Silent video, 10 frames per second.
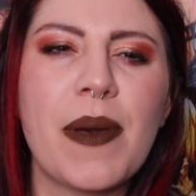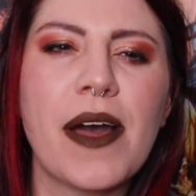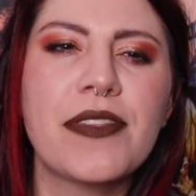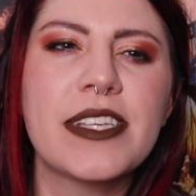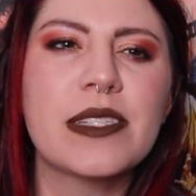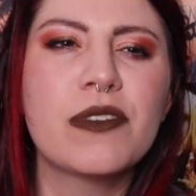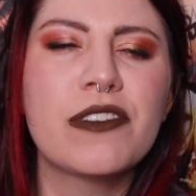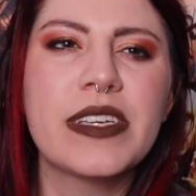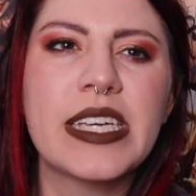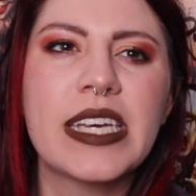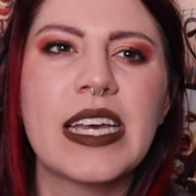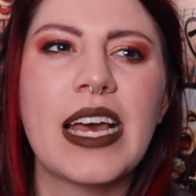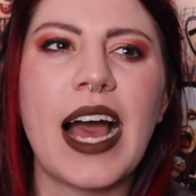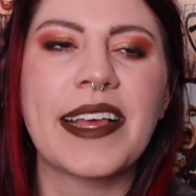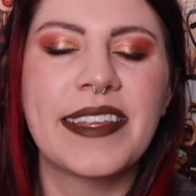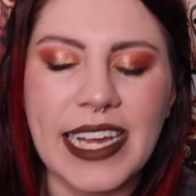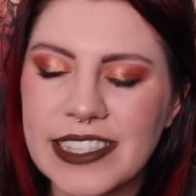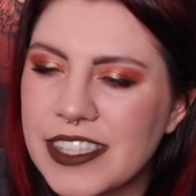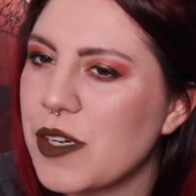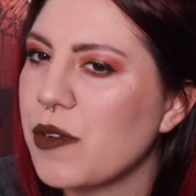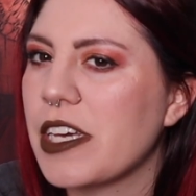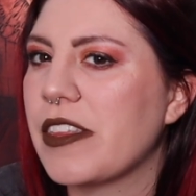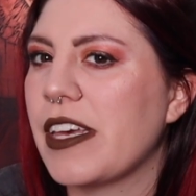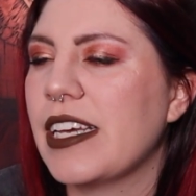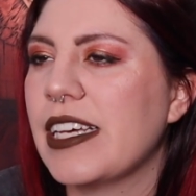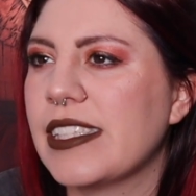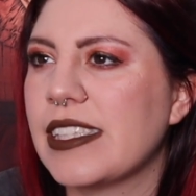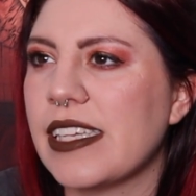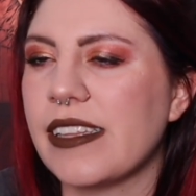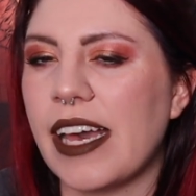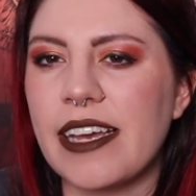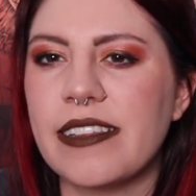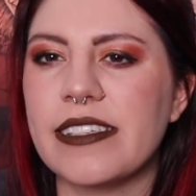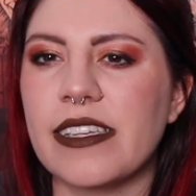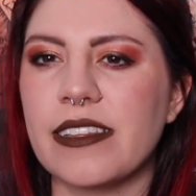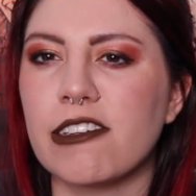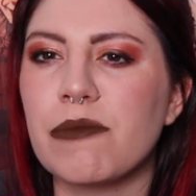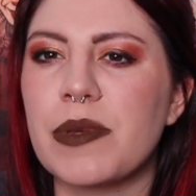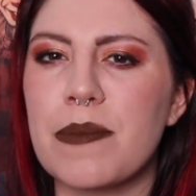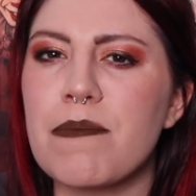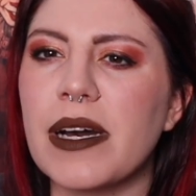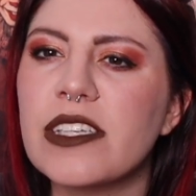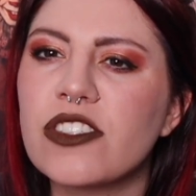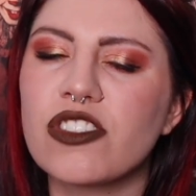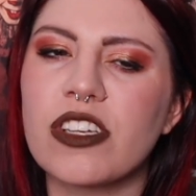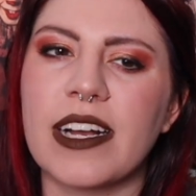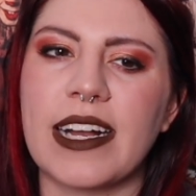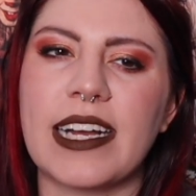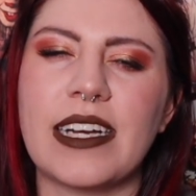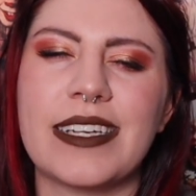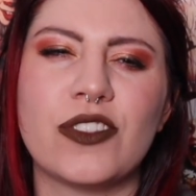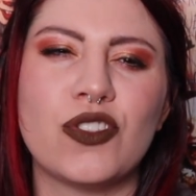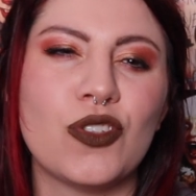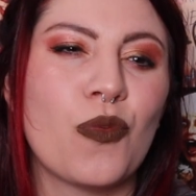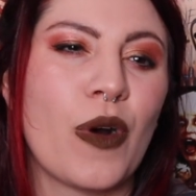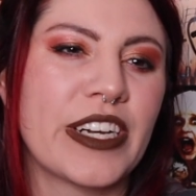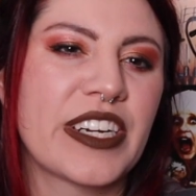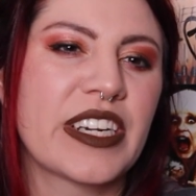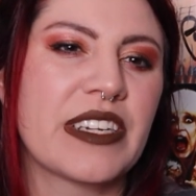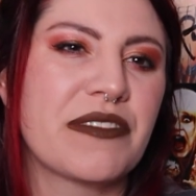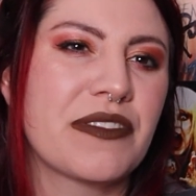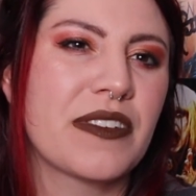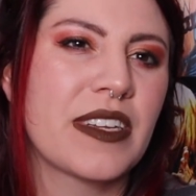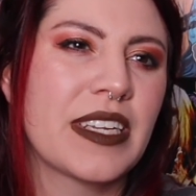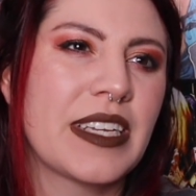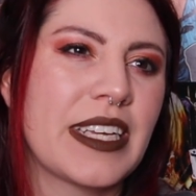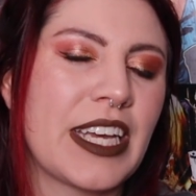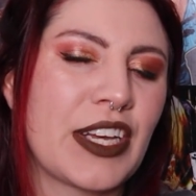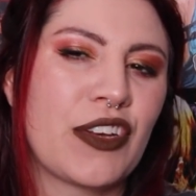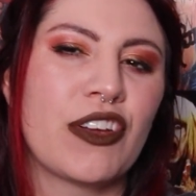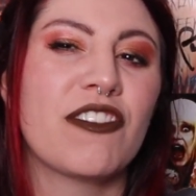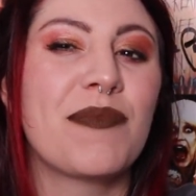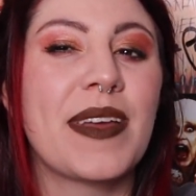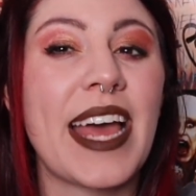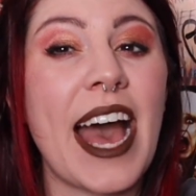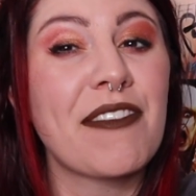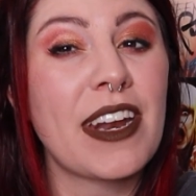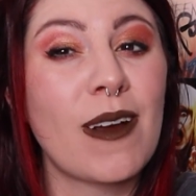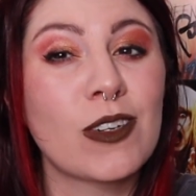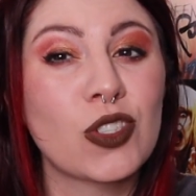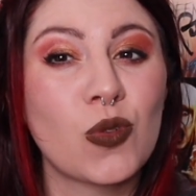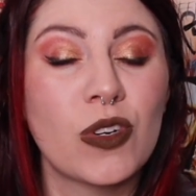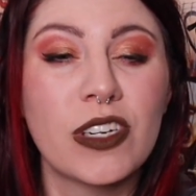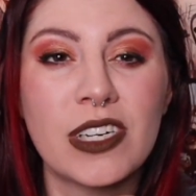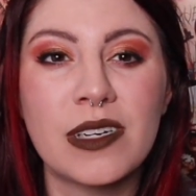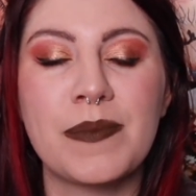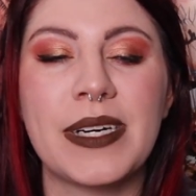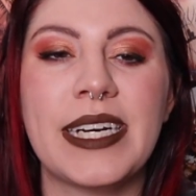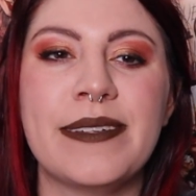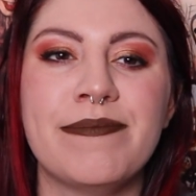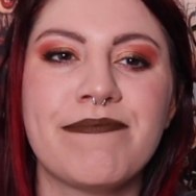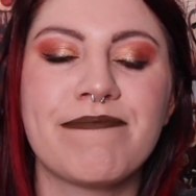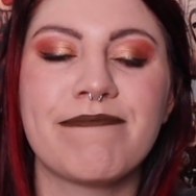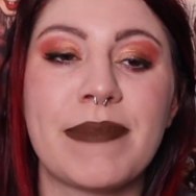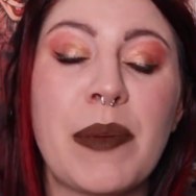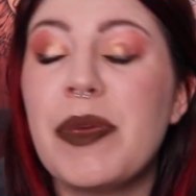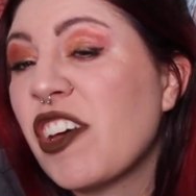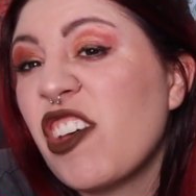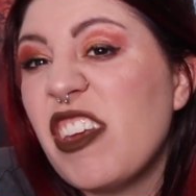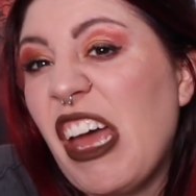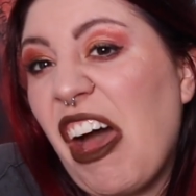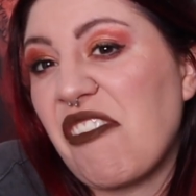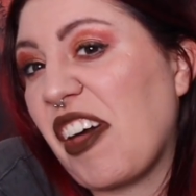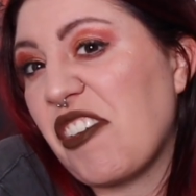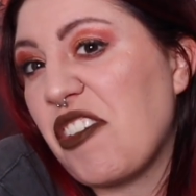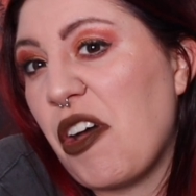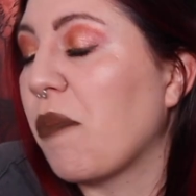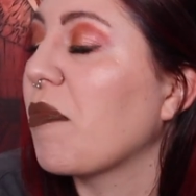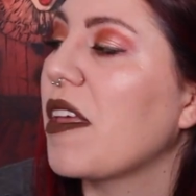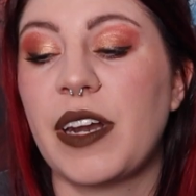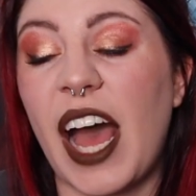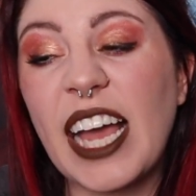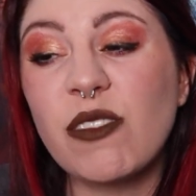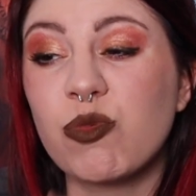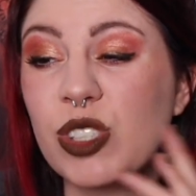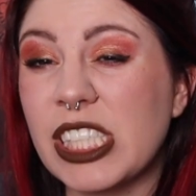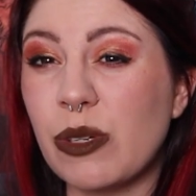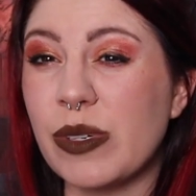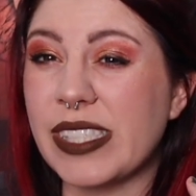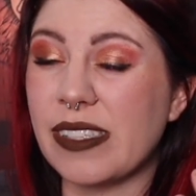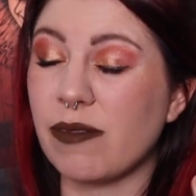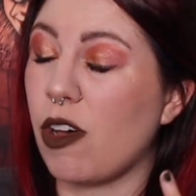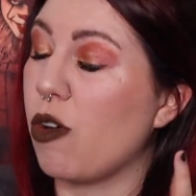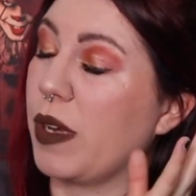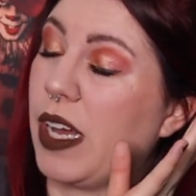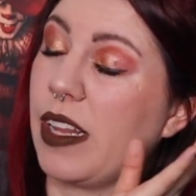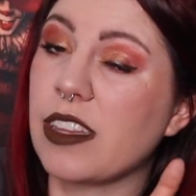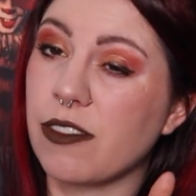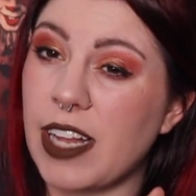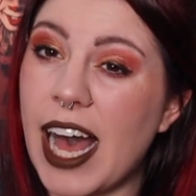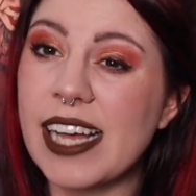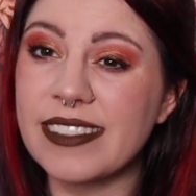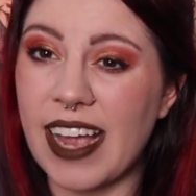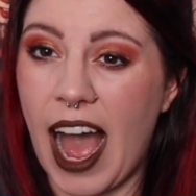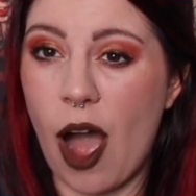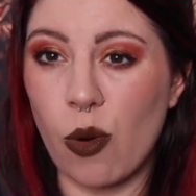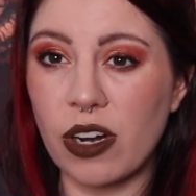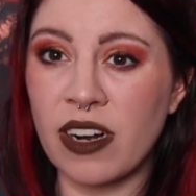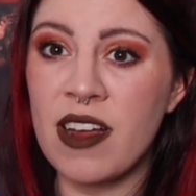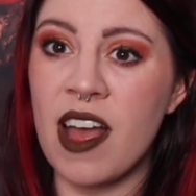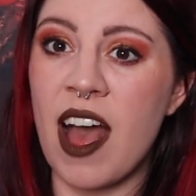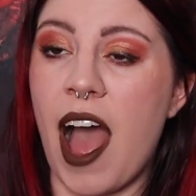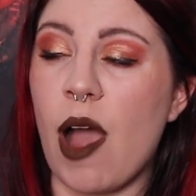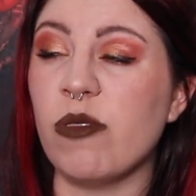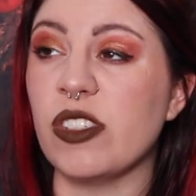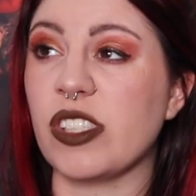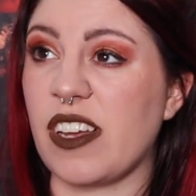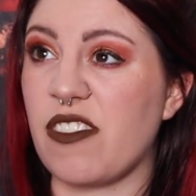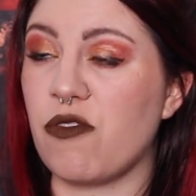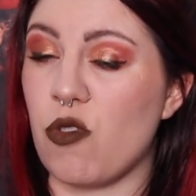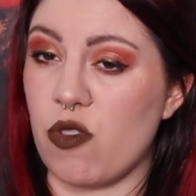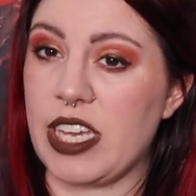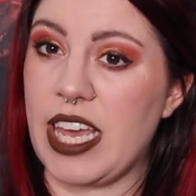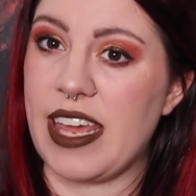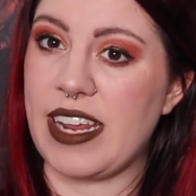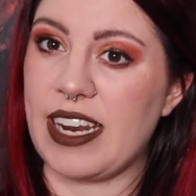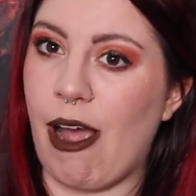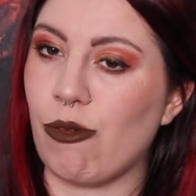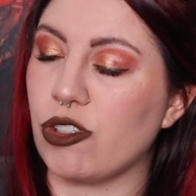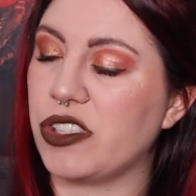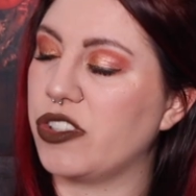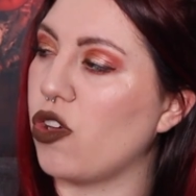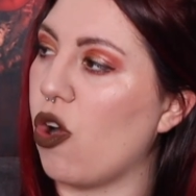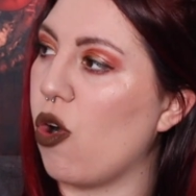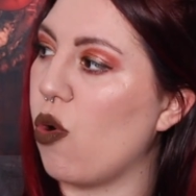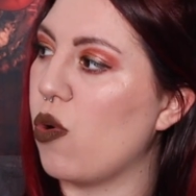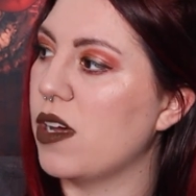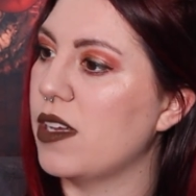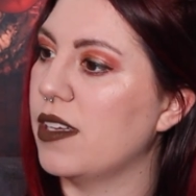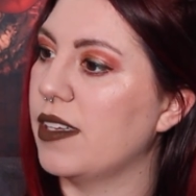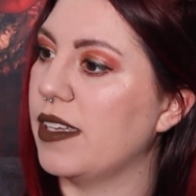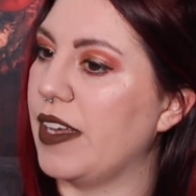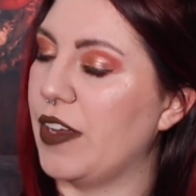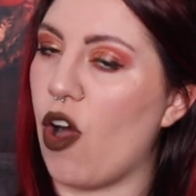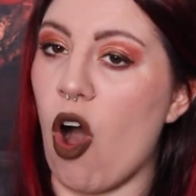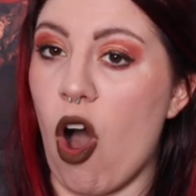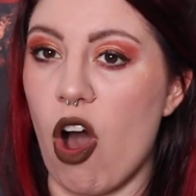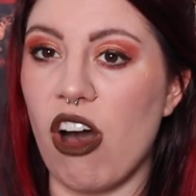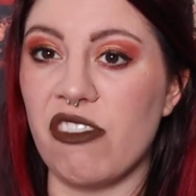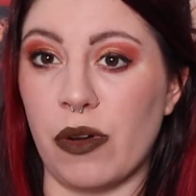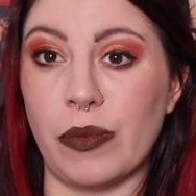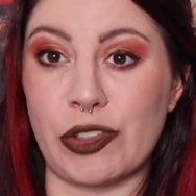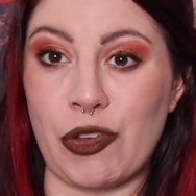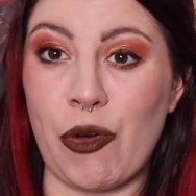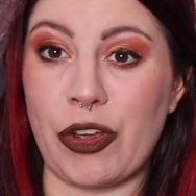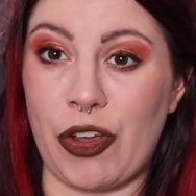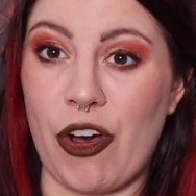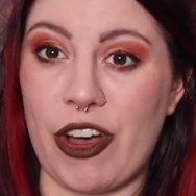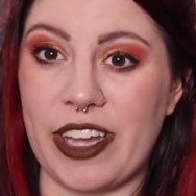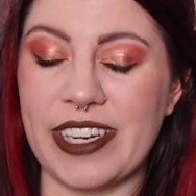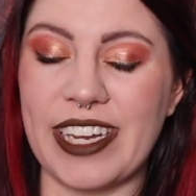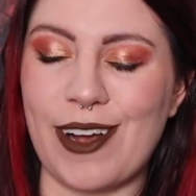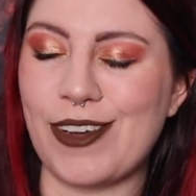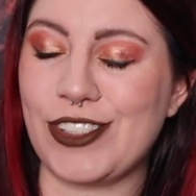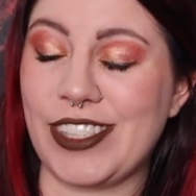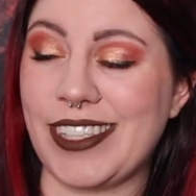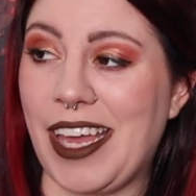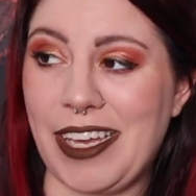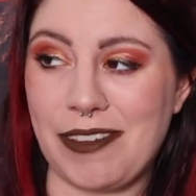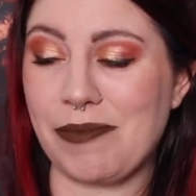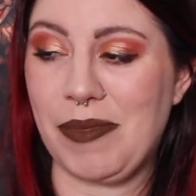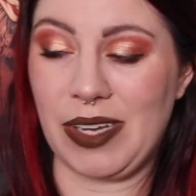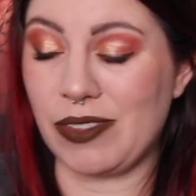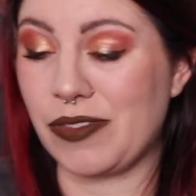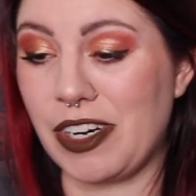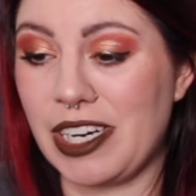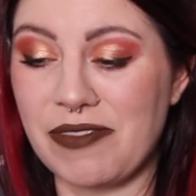about this movie. I guess the only thing is the length is a little bit much. Like I do wonder if it could have been half an hour shorter, but maybe it couldn't have. I don't know. But I really was, oh my God, like the last hour, I was like fully in it. I was so in awe of what was going on, and I was just like, I was very